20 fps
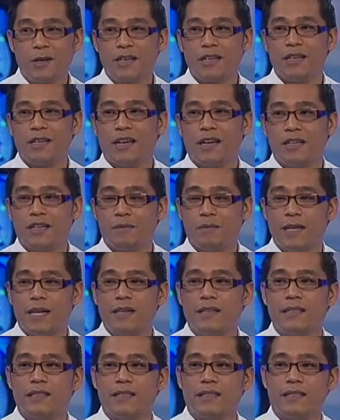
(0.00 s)
a lot about
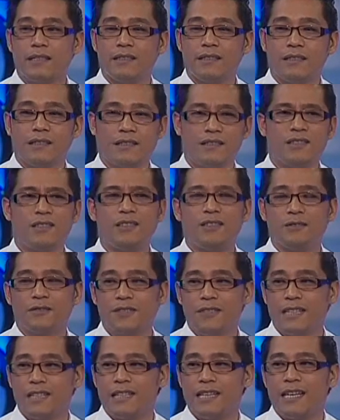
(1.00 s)
it. It's all over
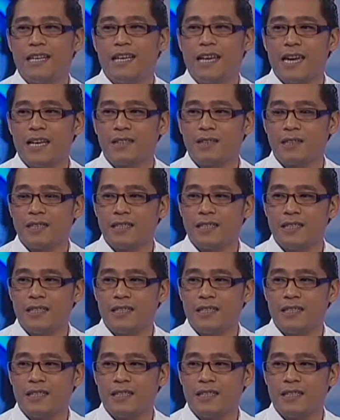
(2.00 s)
the net, actually.